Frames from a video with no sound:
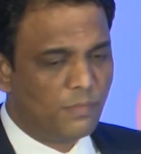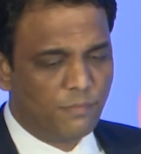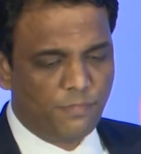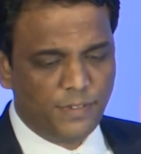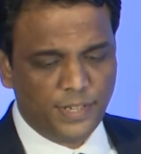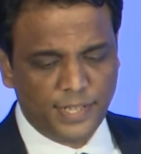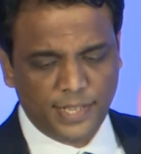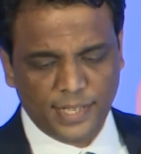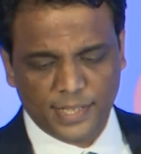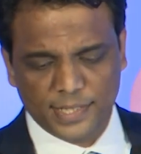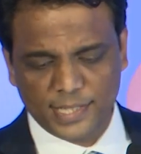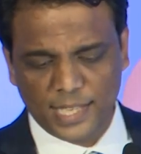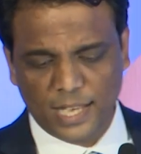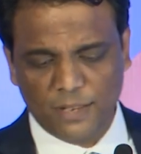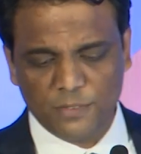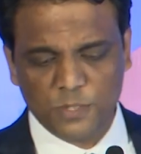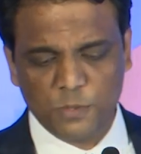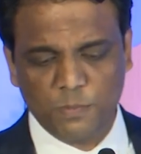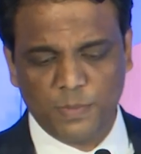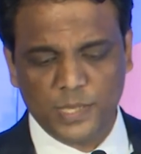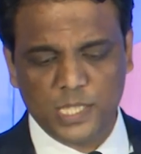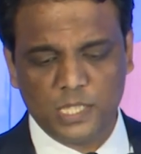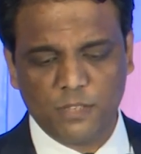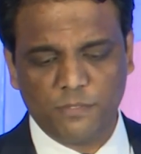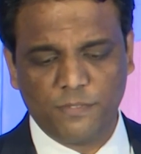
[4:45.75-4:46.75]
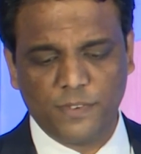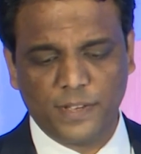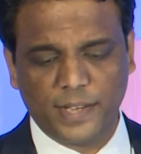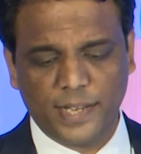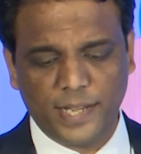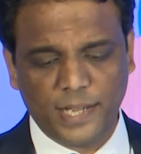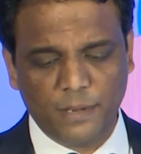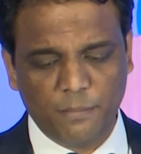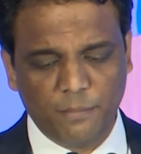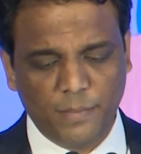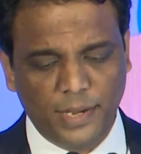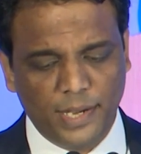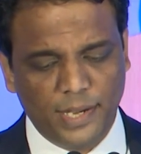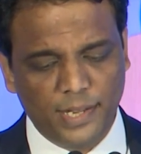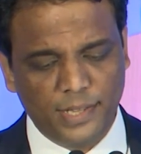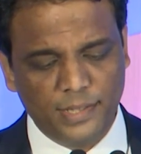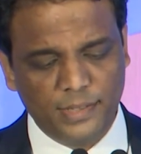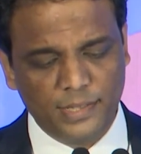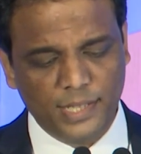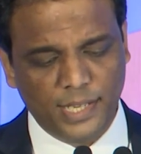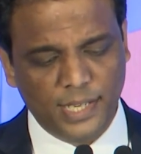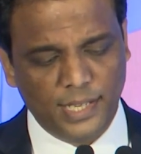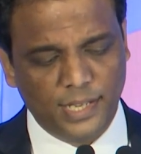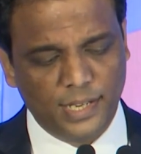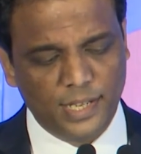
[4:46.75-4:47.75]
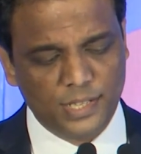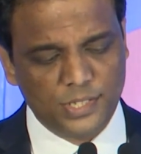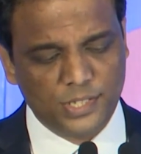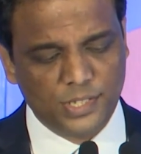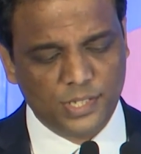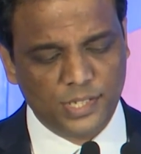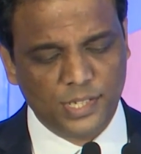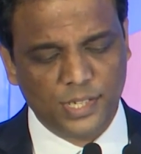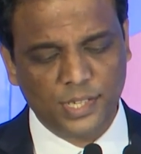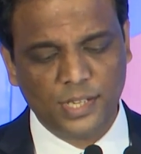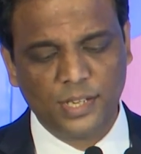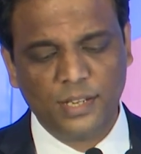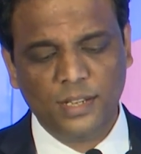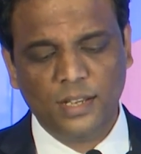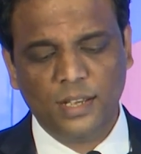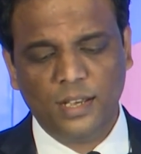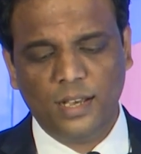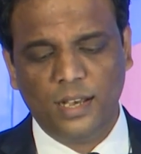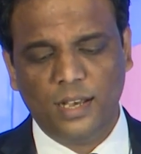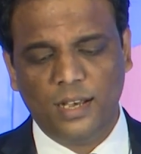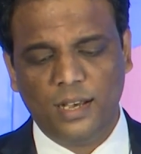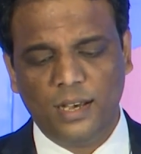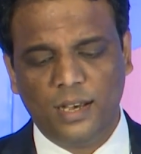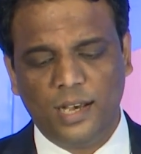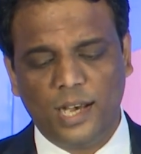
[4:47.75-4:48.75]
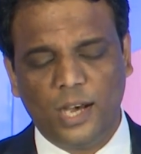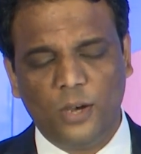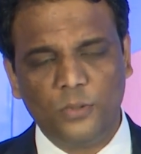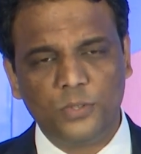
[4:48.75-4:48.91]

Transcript: fintechs have specifically made in the industry uh,